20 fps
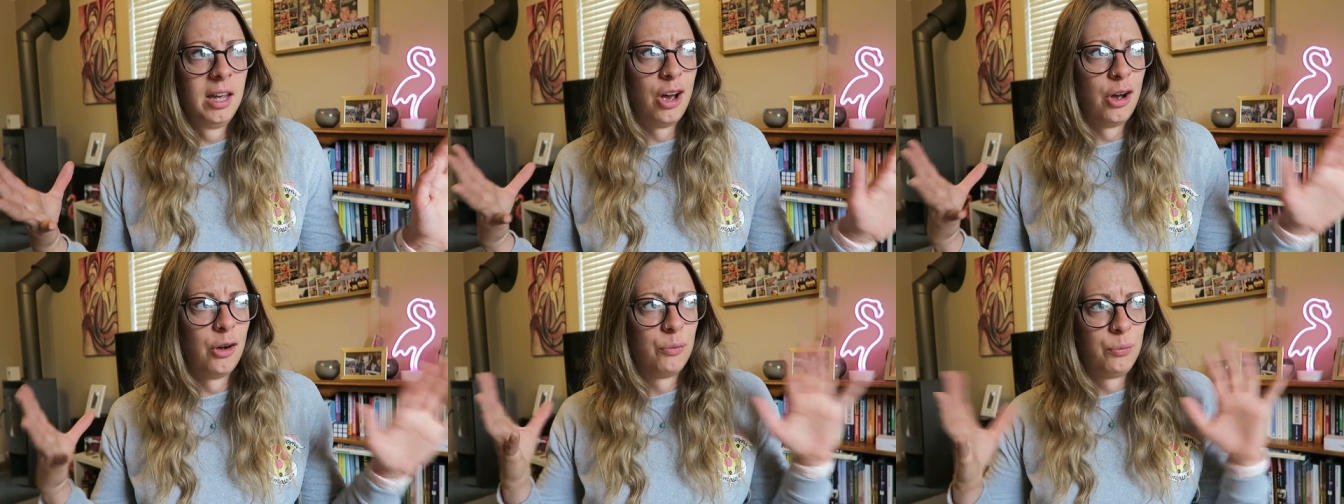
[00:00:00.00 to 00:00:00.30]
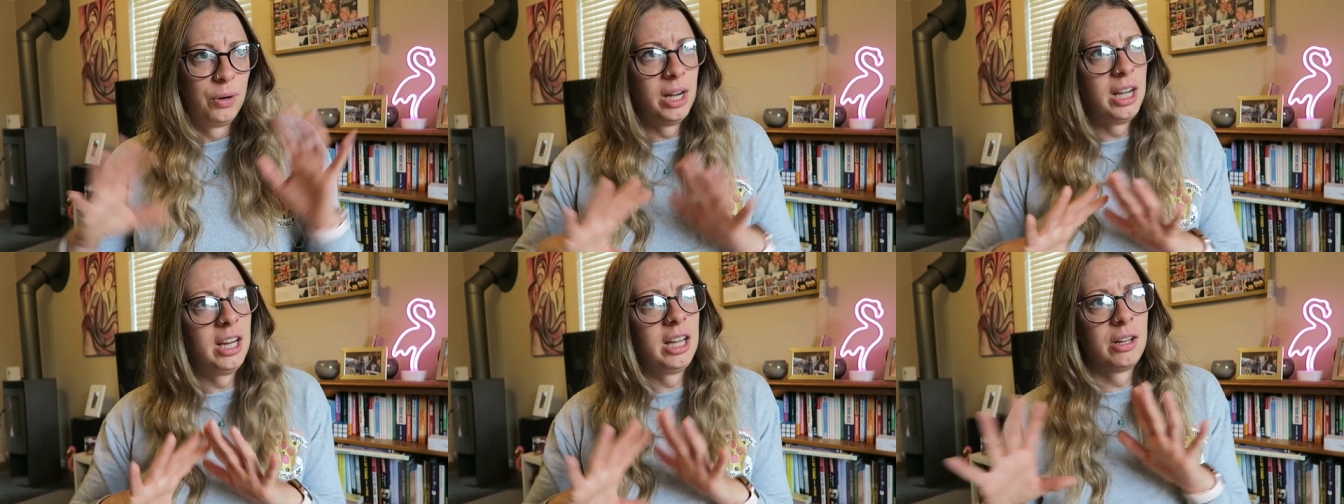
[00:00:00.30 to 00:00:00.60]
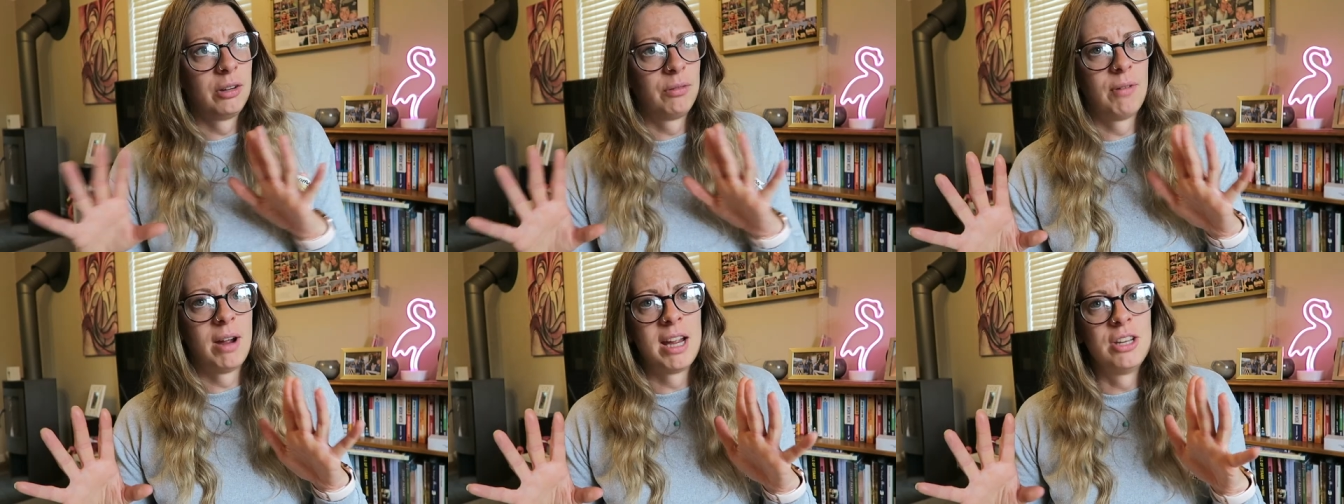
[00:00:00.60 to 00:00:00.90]
a really
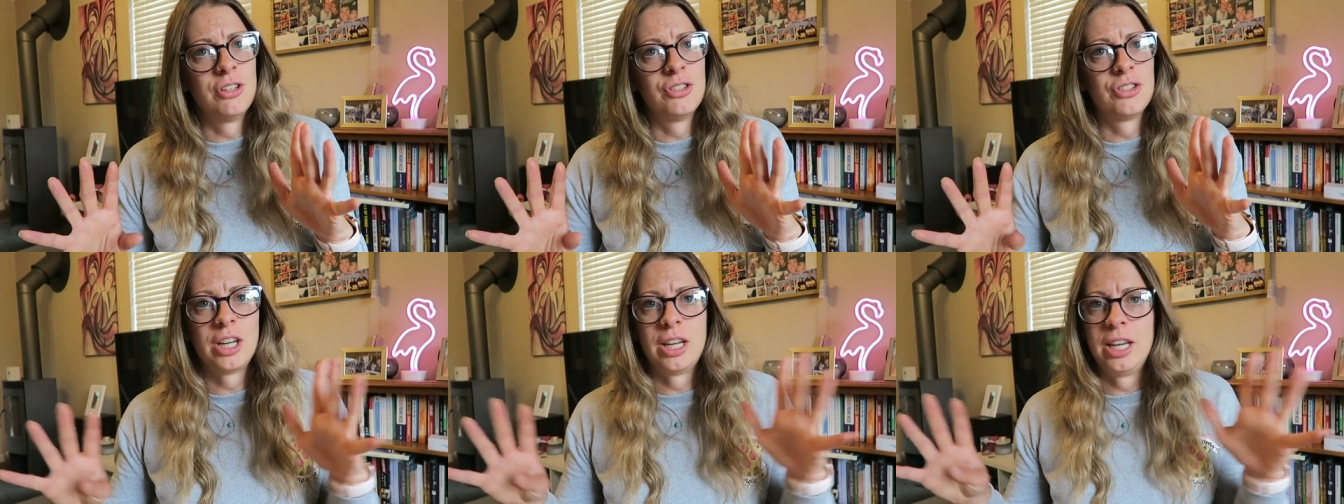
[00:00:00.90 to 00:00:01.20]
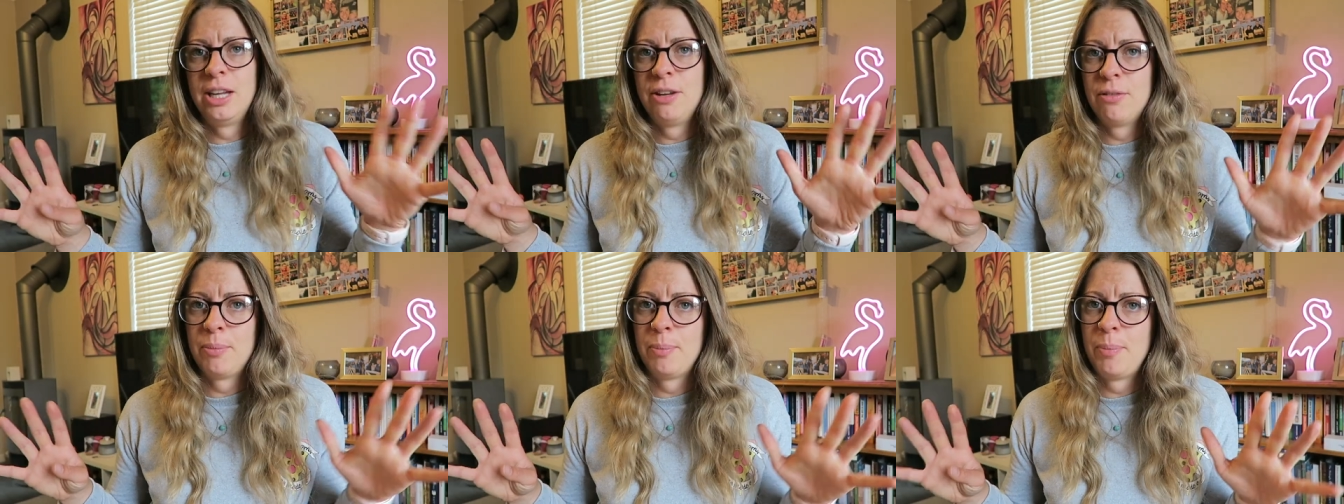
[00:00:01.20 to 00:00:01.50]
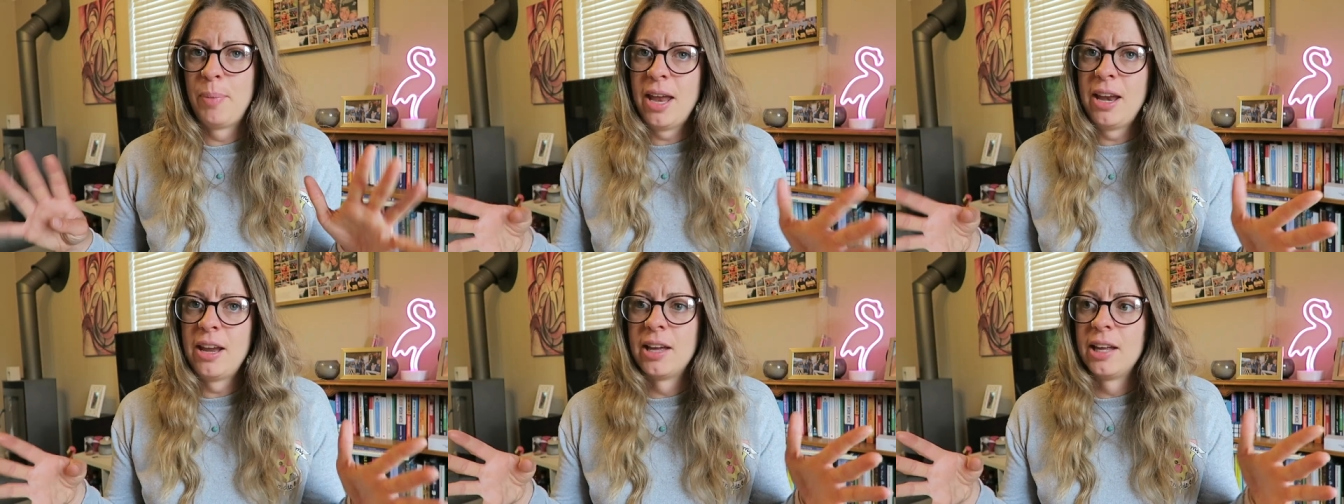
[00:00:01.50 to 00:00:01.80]
good range and even
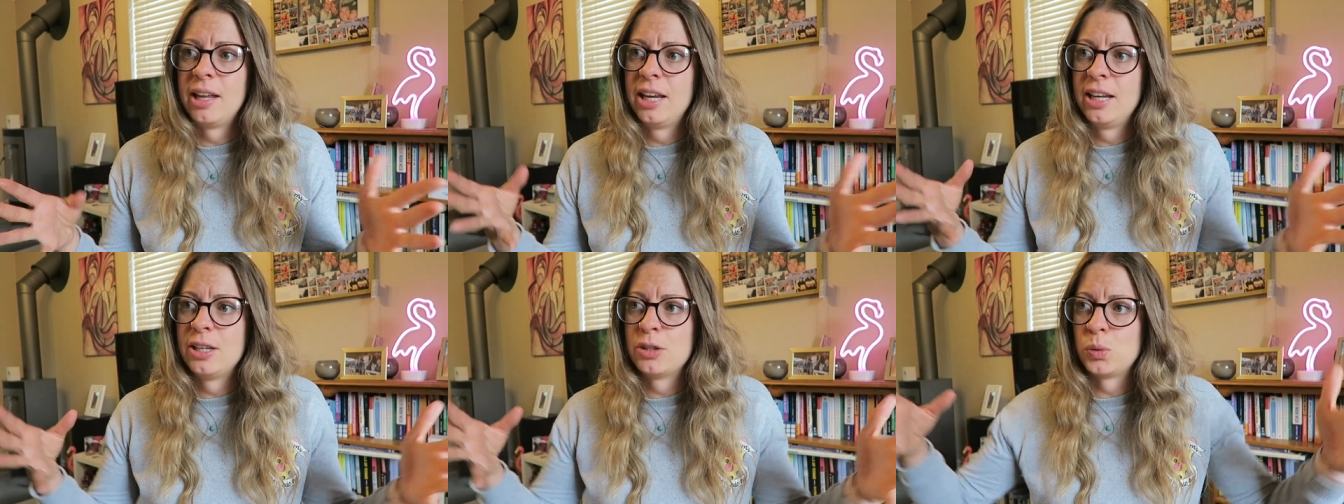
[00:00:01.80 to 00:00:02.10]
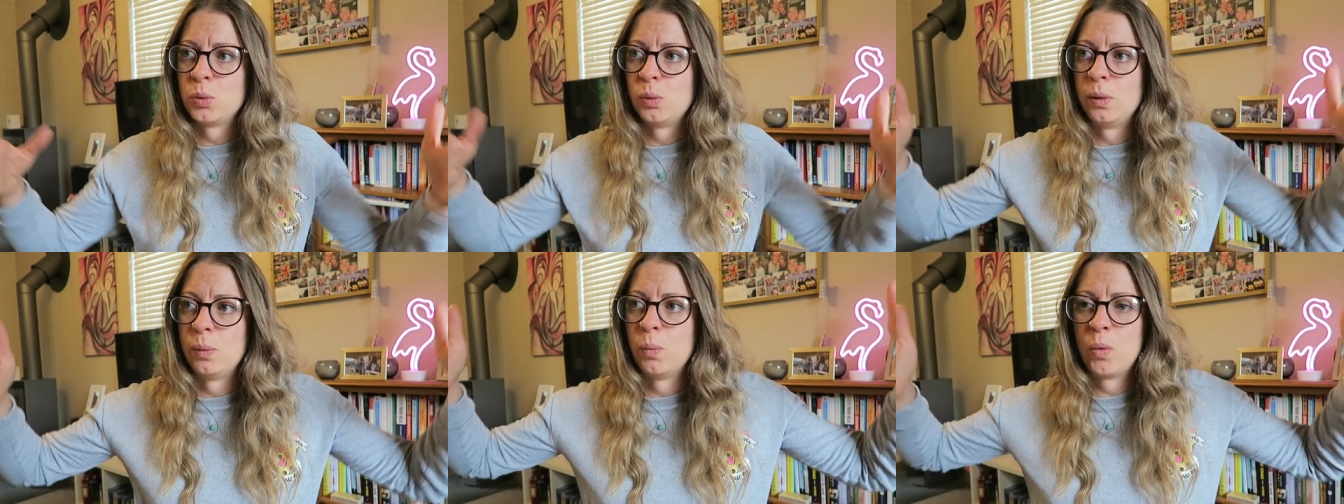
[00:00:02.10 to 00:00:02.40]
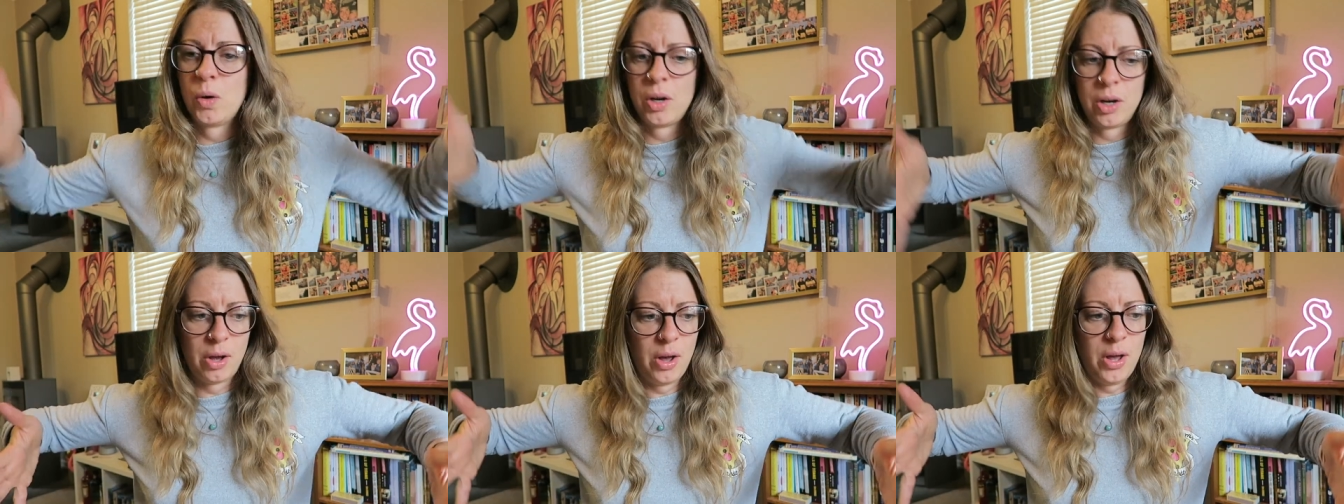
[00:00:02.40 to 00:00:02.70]
better, it's all in
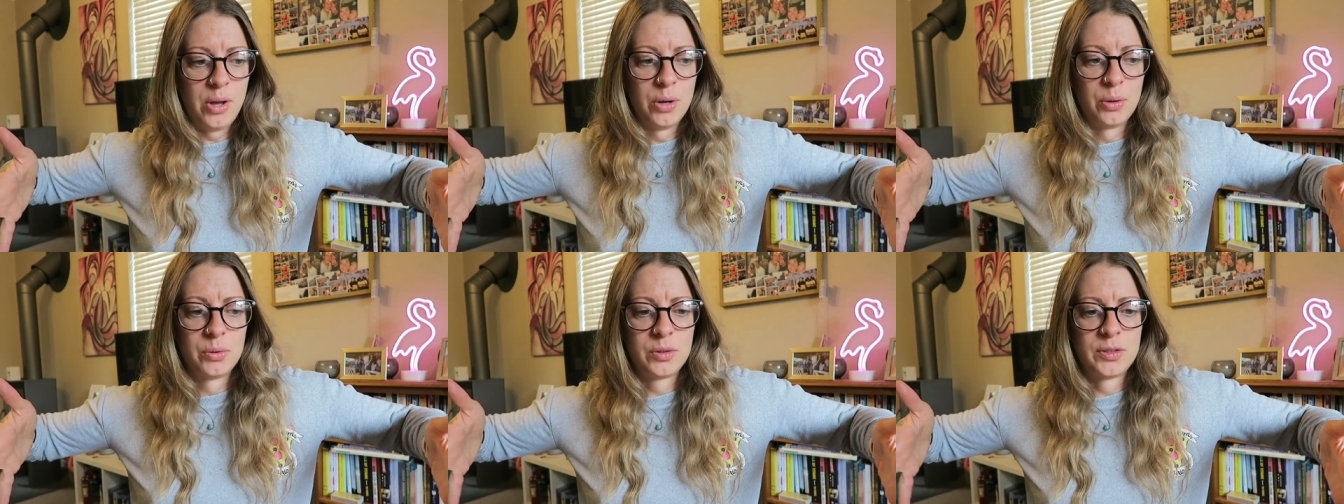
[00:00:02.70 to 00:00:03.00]
one aisle.